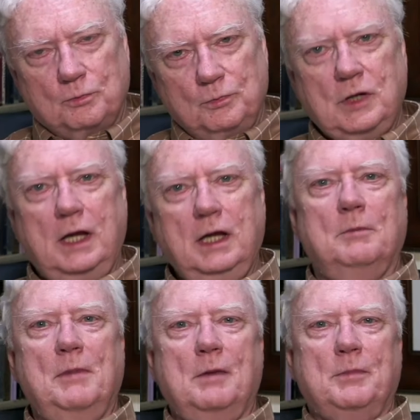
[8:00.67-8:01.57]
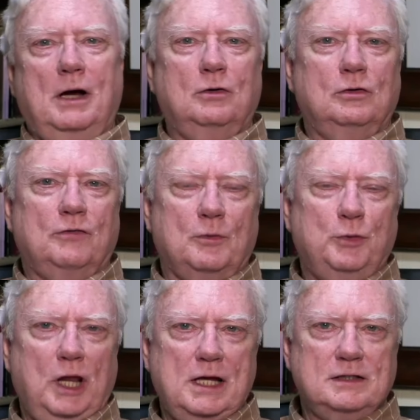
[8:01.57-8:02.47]
take him up out of the
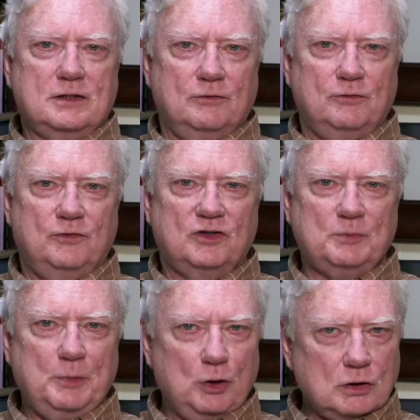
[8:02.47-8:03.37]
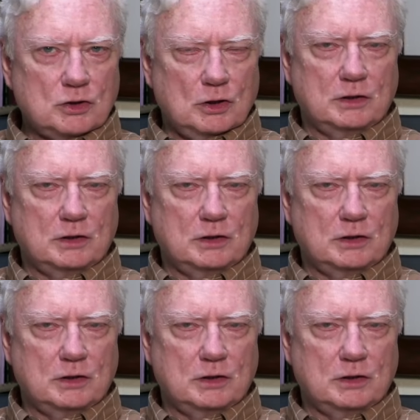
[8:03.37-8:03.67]
place of spiritual